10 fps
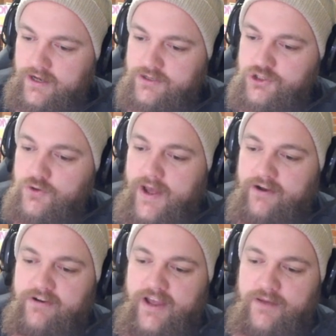2
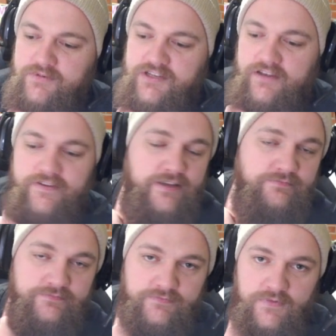Angry Gamers TV.
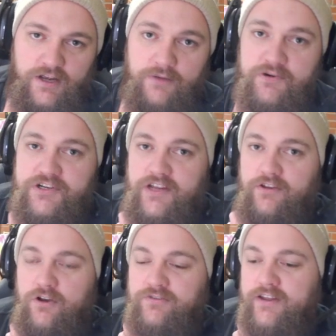I appreciate
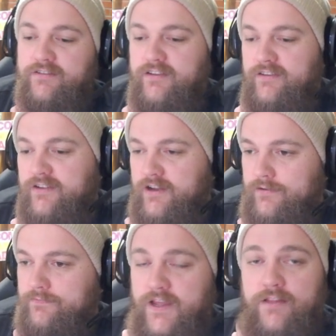the content, and
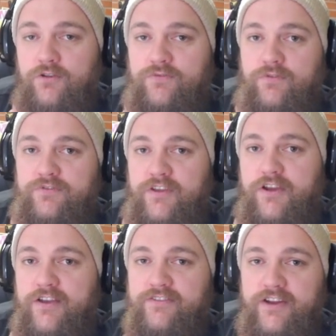yeah, see you
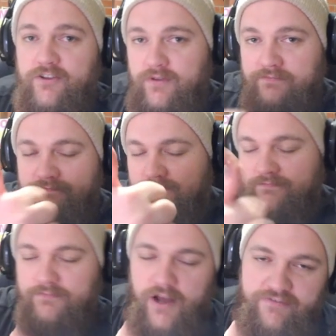guys in the next one.
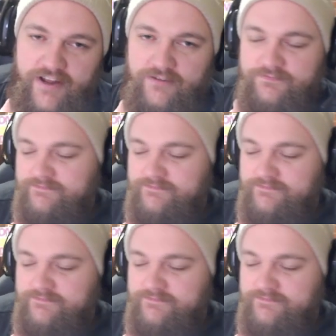Bye for now.